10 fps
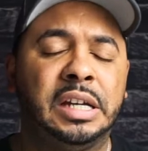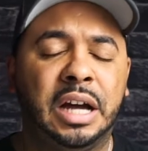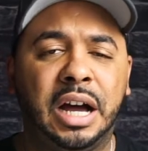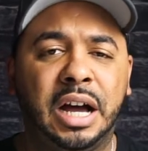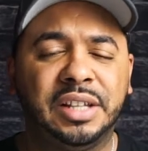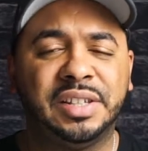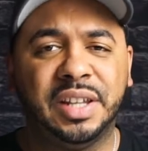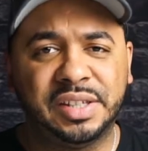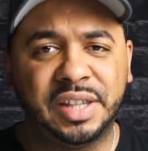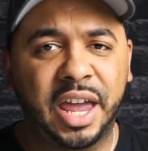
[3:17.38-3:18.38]
Uh,
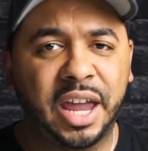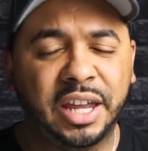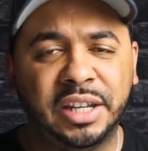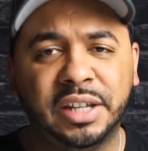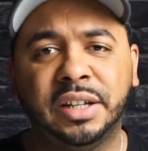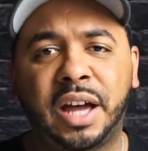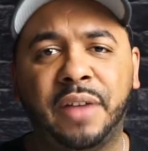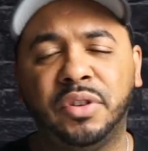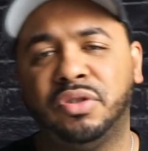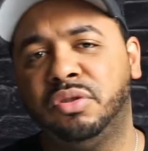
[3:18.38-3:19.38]
since then, I've
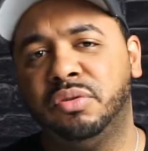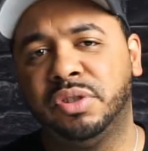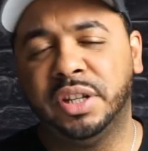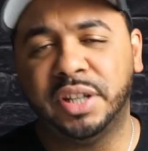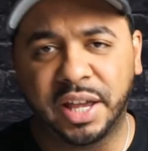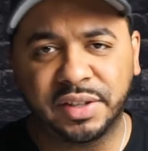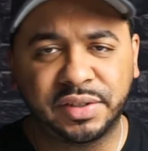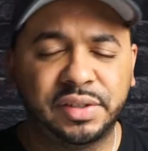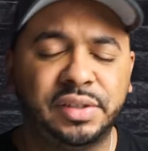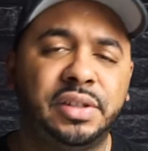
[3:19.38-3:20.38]
introduced the
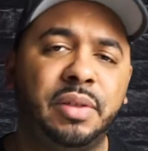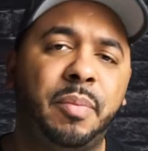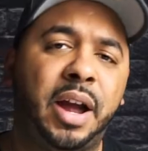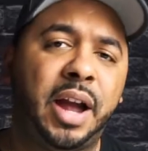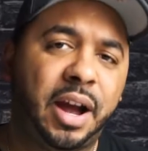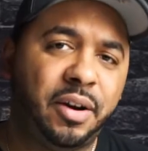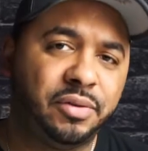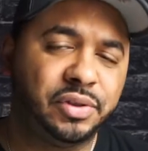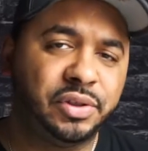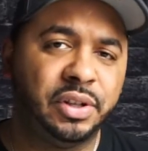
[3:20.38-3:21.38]
Nests to my
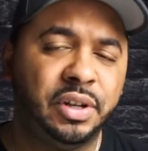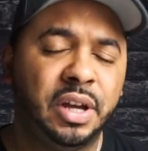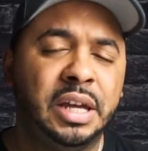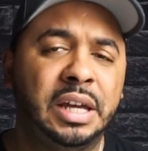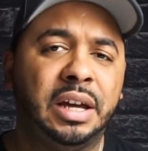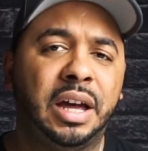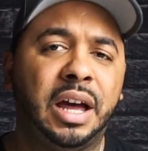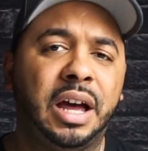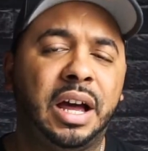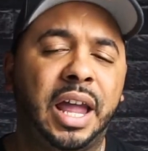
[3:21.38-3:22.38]
house,
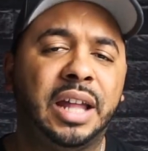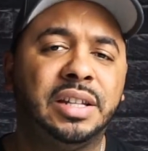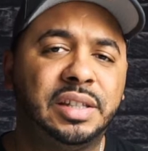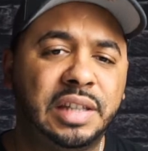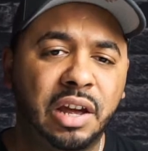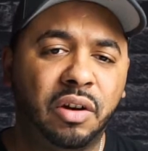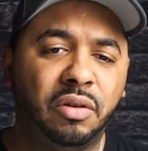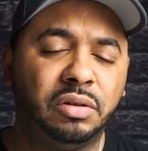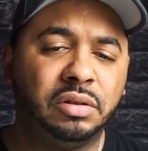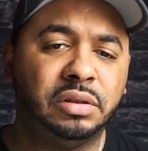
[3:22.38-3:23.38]
uh, and
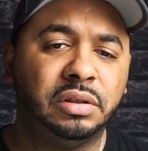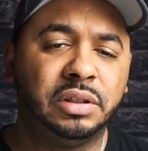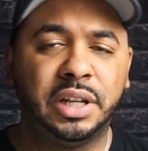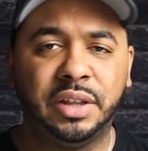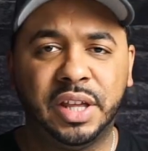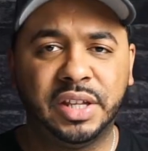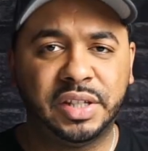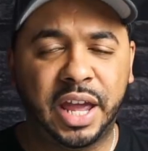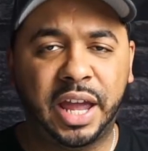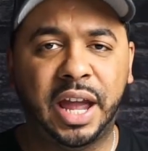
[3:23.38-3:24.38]
still to this
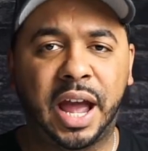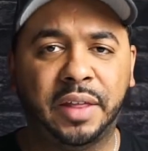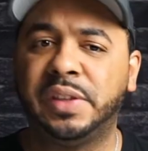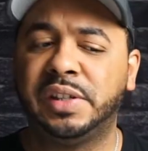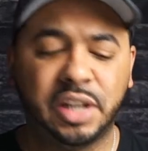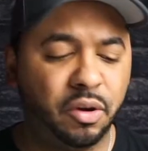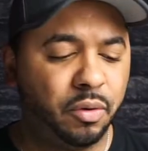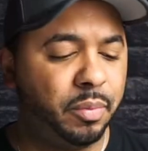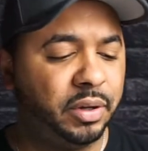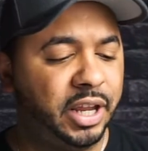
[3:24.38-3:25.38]
day, I still
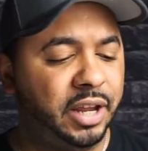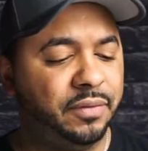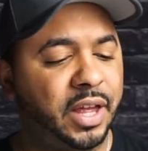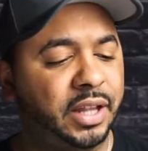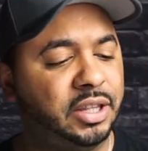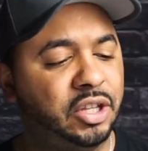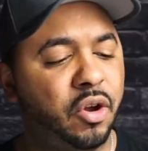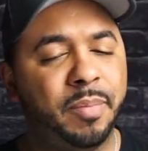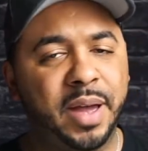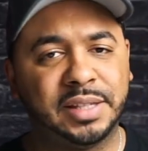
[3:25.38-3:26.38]
believe that your
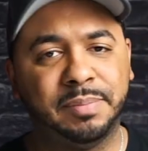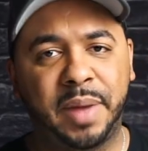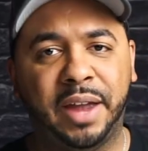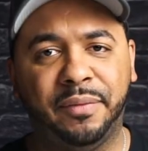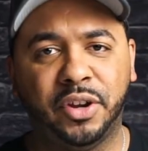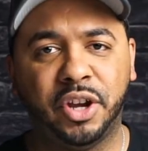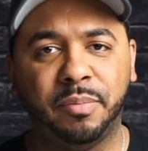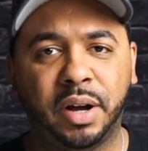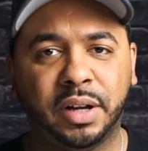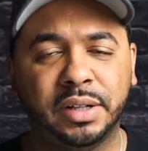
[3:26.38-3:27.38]
best bang for your
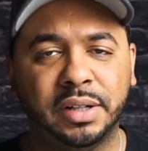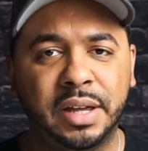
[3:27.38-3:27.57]
buck